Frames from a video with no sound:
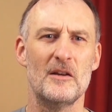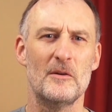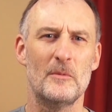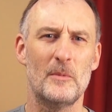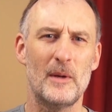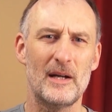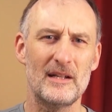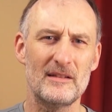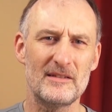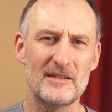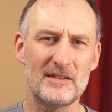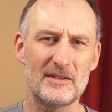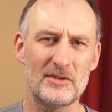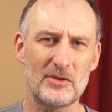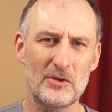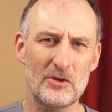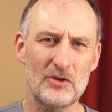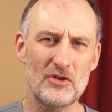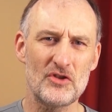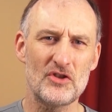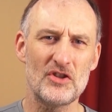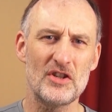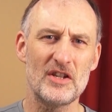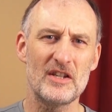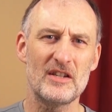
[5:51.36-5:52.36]
While
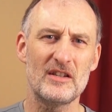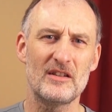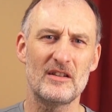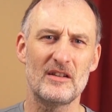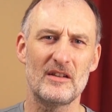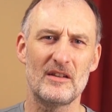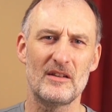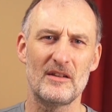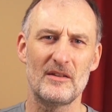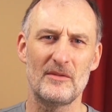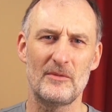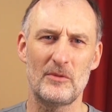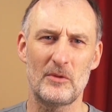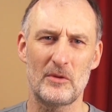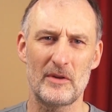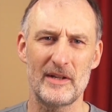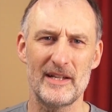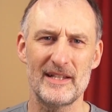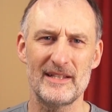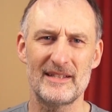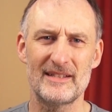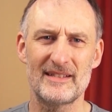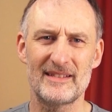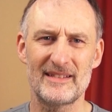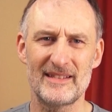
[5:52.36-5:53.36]
searching for
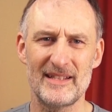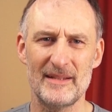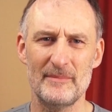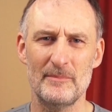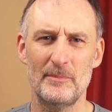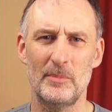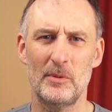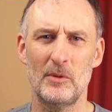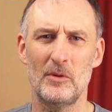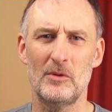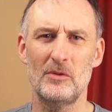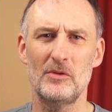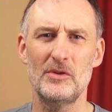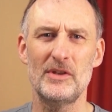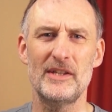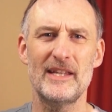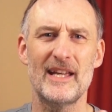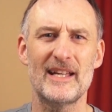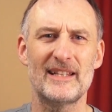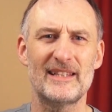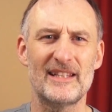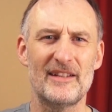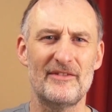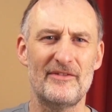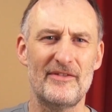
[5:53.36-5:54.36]
a simple
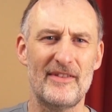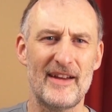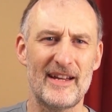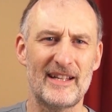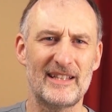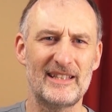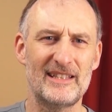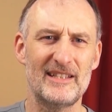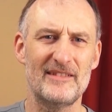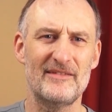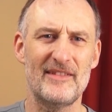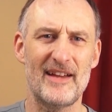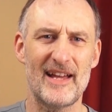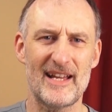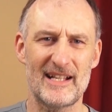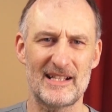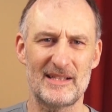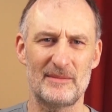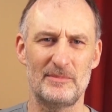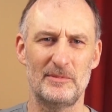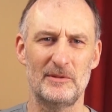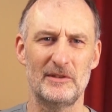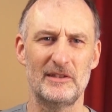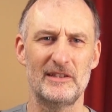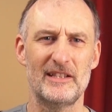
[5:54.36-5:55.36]
yet effective
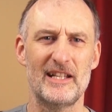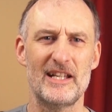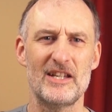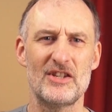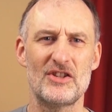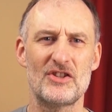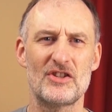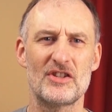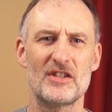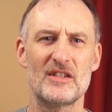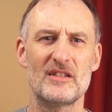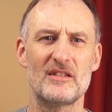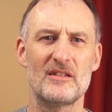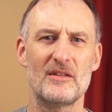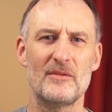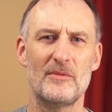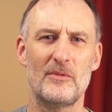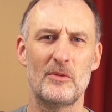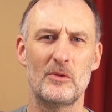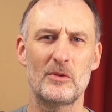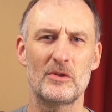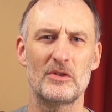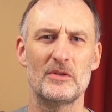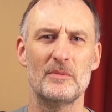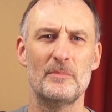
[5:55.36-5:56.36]
explanation
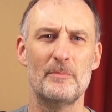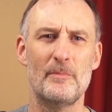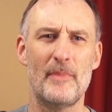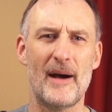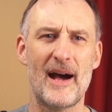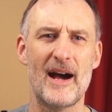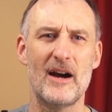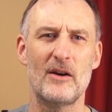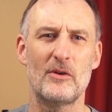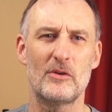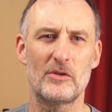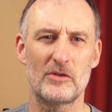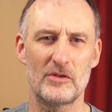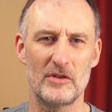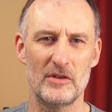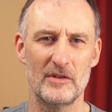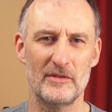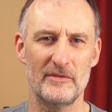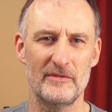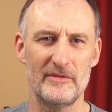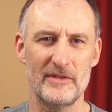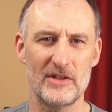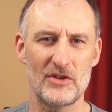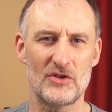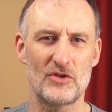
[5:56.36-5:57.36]
for the power
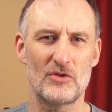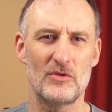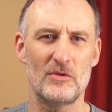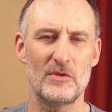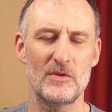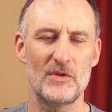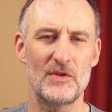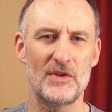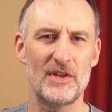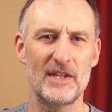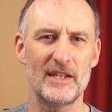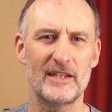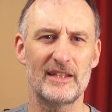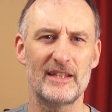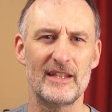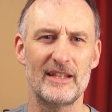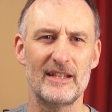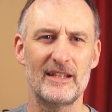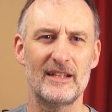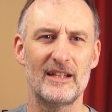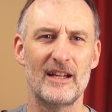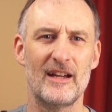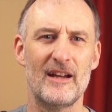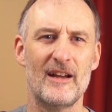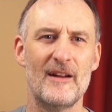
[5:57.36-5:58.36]
of visual
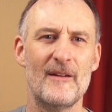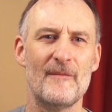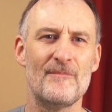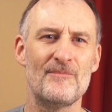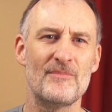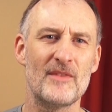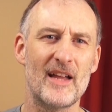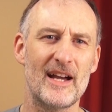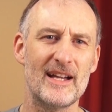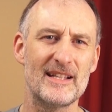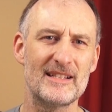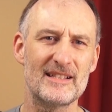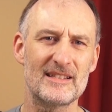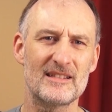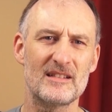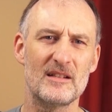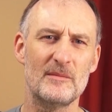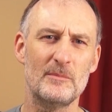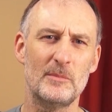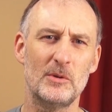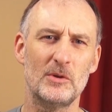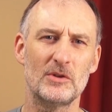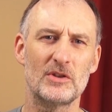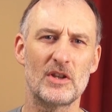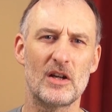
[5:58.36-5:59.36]
thinking, I
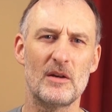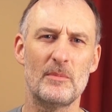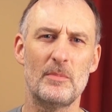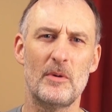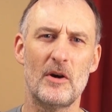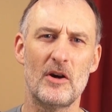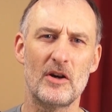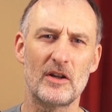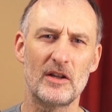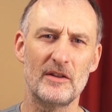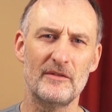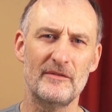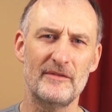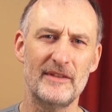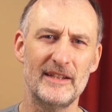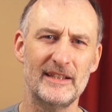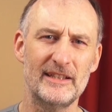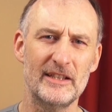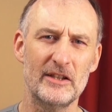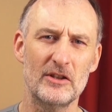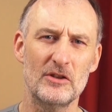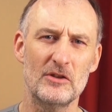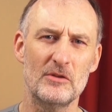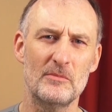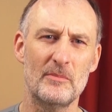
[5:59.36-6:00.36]
stumbled upon a
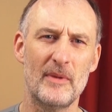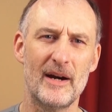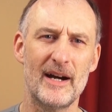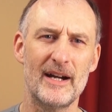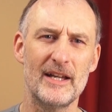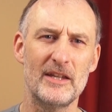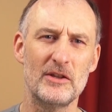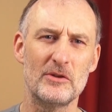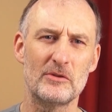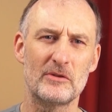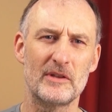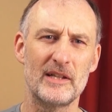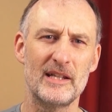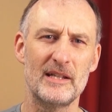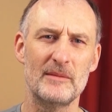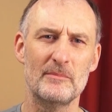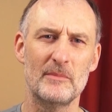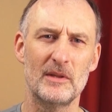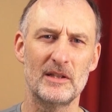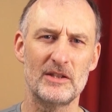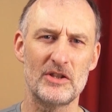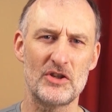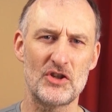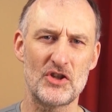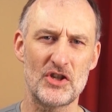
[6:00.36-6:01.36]
video by Yuri
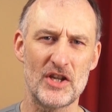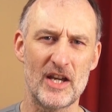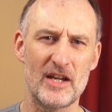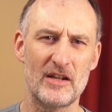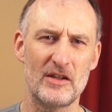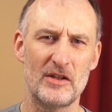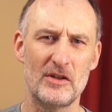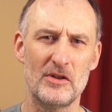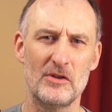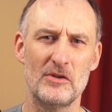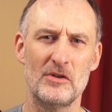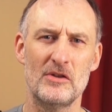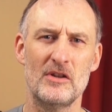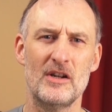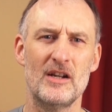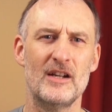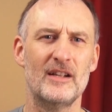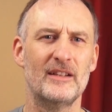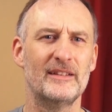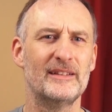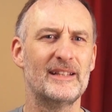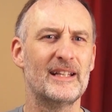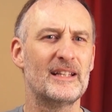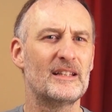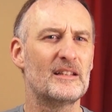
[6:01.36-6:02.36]
Malishenko
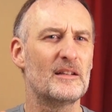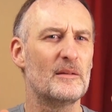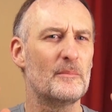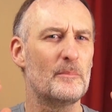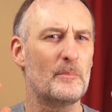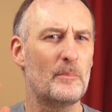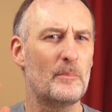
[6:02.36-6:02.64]
that